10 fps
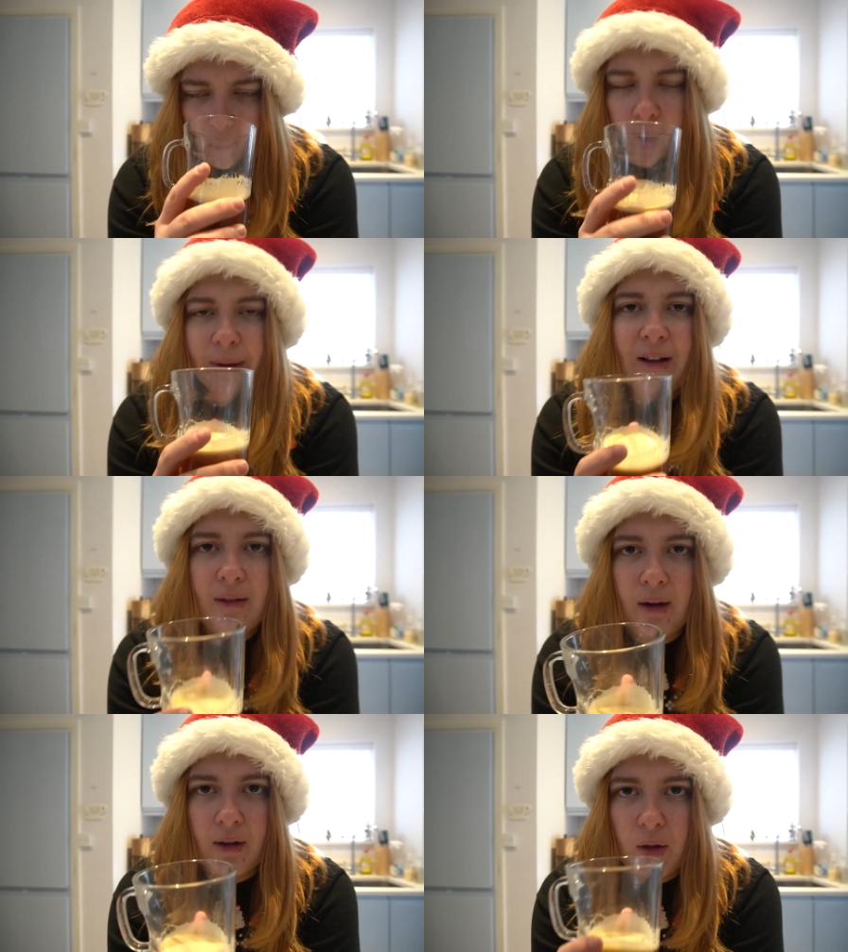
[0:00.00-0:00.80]
I mean, it
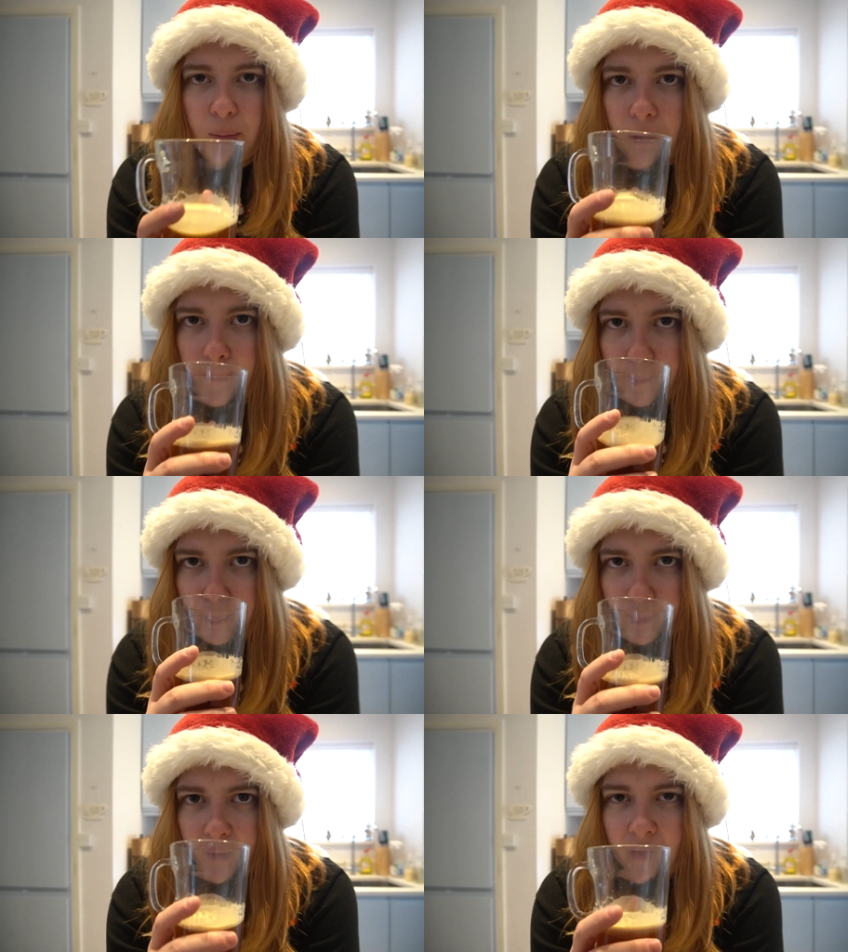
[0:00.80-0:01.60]
does, but
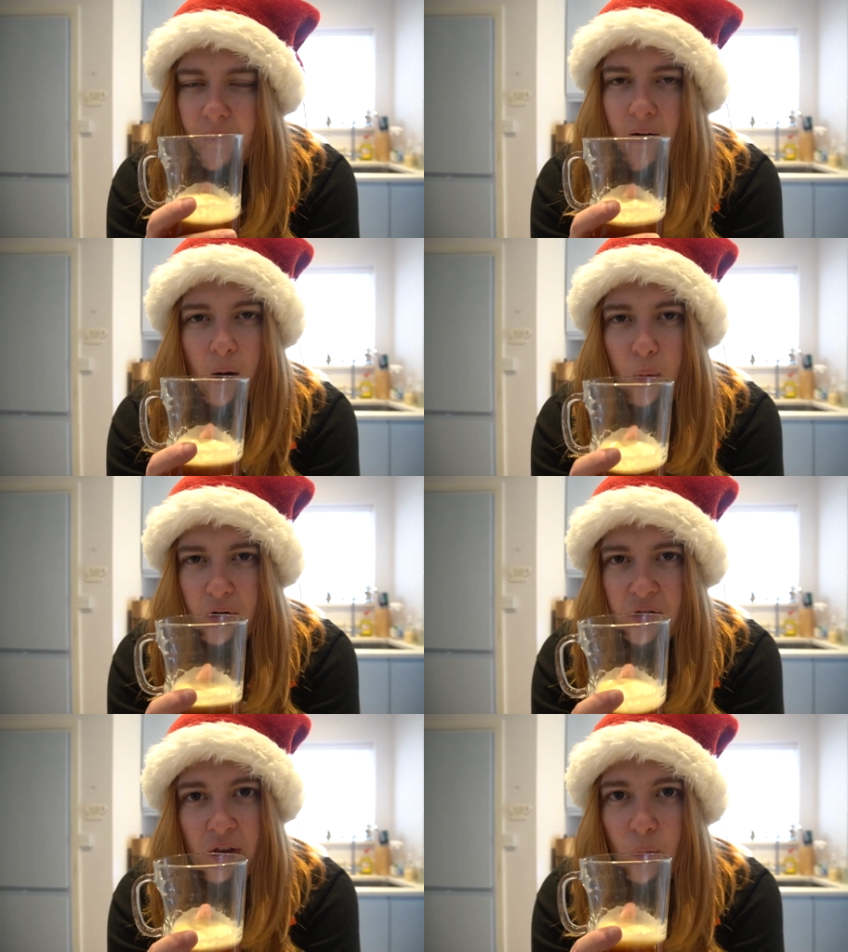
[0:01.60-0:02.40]
I
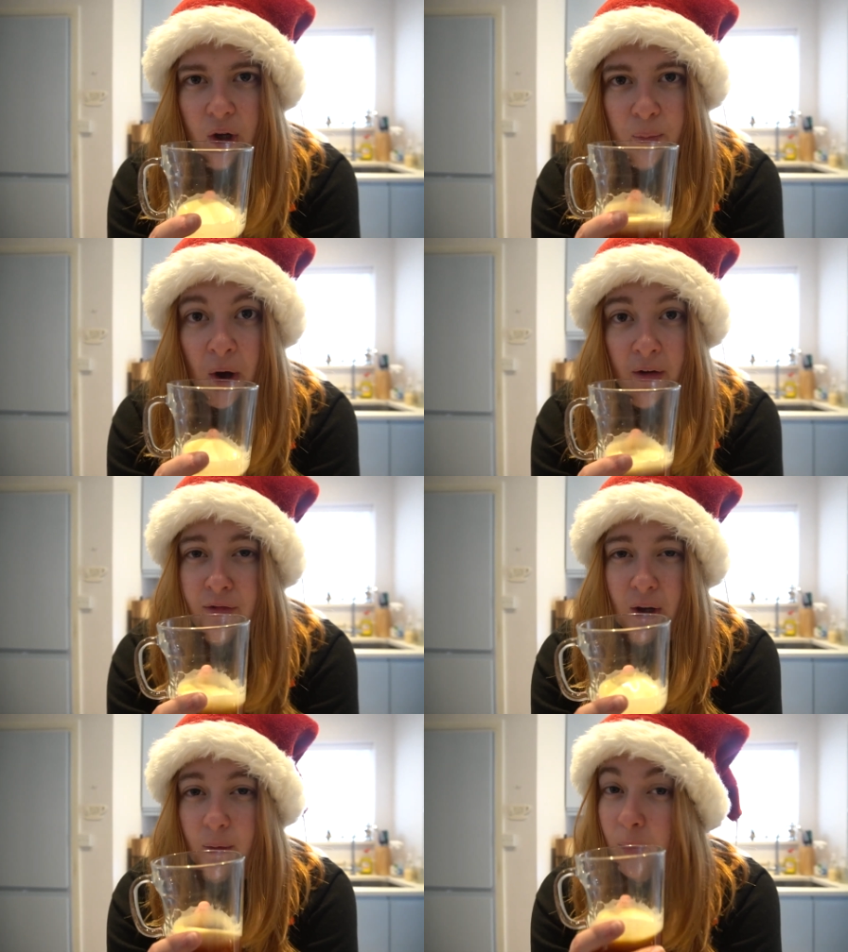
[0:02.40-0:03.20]
want to say the word
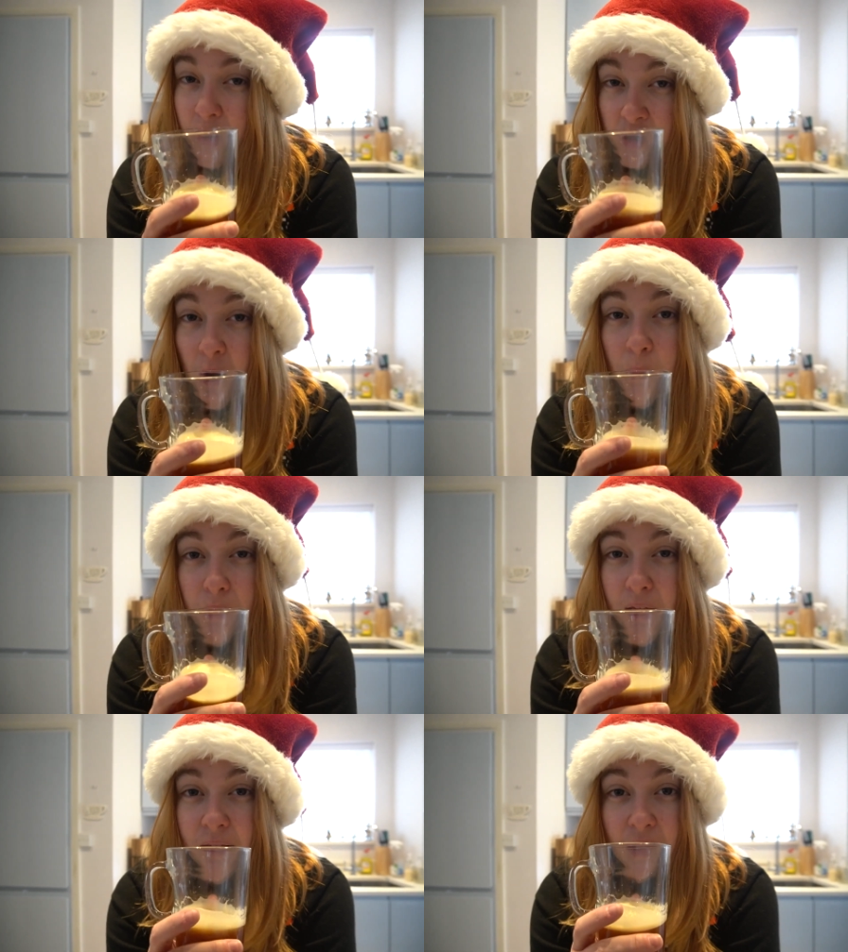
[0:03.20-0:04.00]
perfumed, but I don't
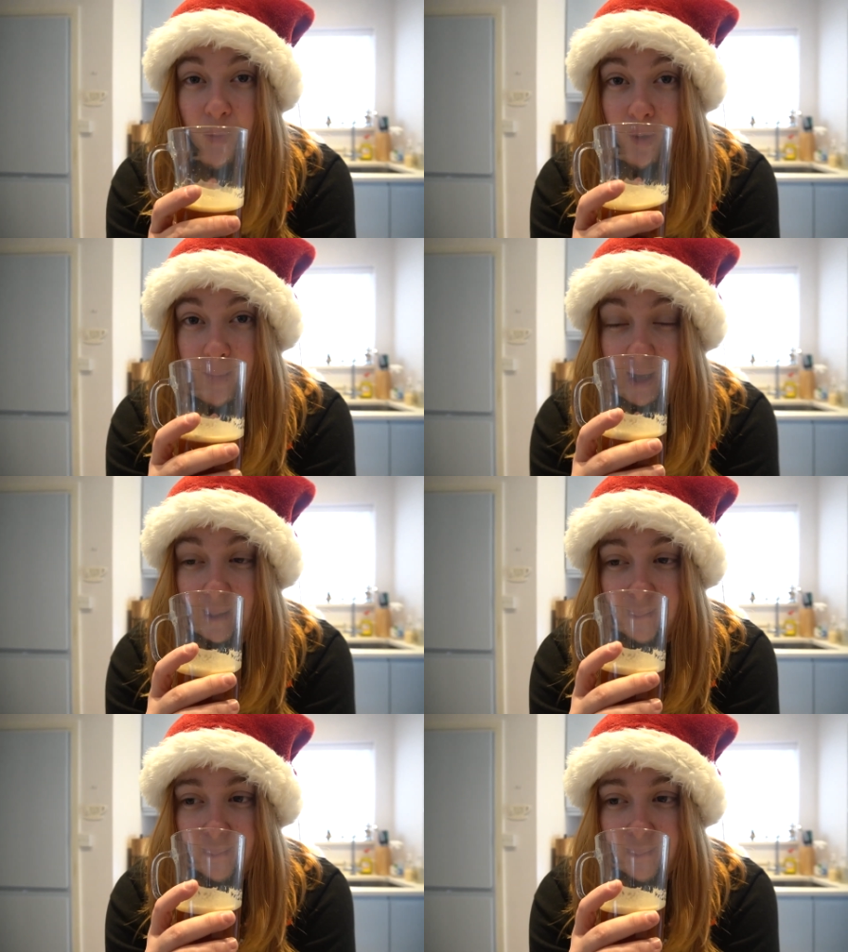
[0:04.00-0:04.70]
think that's what I mean.